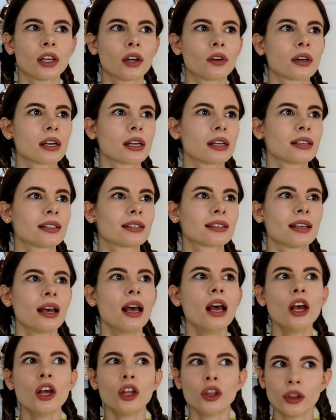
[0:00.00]
There is
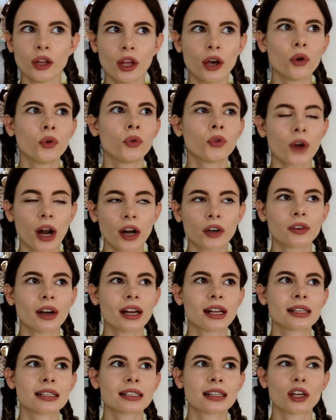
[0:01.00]
no
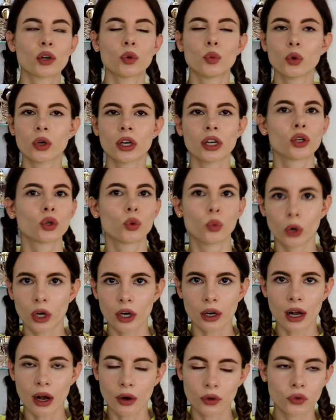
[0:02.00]
fragrance that wouldn't
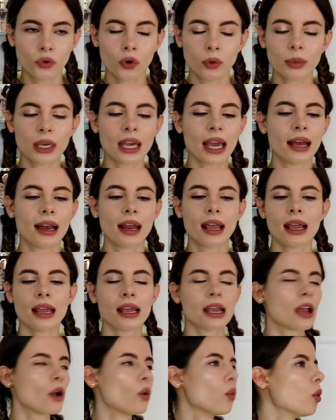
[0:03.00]
work out for me, and
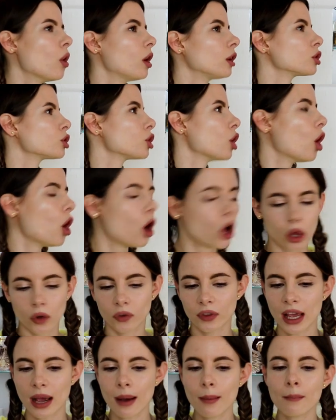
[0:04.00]
I want all
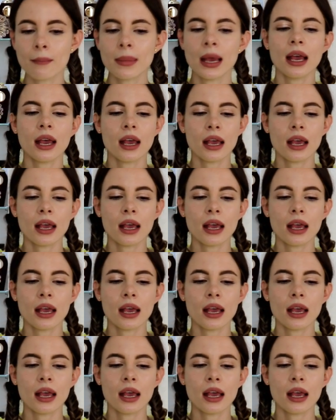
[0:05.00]
of them,